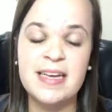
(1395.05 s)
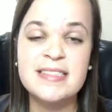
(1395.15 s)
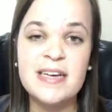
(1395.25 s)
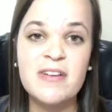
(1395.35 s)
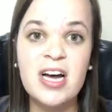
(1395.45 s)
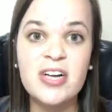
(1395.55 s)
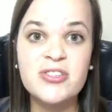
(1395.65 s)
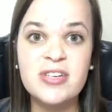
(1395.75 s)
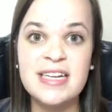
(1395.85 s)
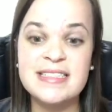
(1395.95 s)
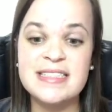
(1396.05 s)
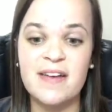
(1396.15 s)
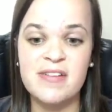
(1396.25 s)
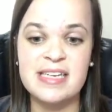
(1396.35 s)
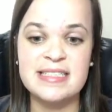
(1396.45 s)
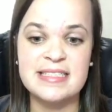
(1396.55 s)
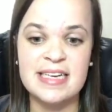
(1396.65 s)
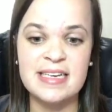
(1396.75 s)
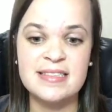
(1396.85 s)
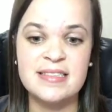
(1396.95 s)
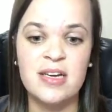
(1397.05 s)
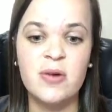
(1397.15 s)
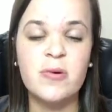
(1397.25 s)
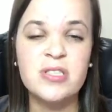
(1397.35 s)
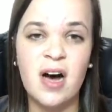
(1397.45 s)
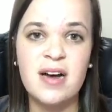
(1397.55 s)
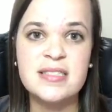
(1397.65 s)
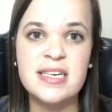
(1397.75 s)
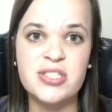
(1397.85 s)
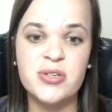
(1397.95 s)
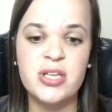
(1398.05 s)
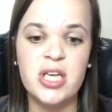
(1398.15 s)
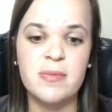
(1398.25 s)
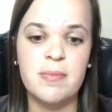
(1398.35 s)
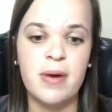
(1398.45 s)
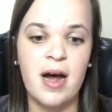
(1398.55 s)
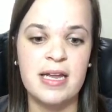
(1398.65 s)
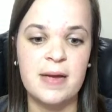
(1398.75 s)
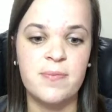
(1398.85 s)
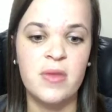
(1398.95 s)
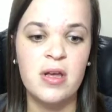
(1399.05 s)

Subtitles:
776 were toxic to the human body.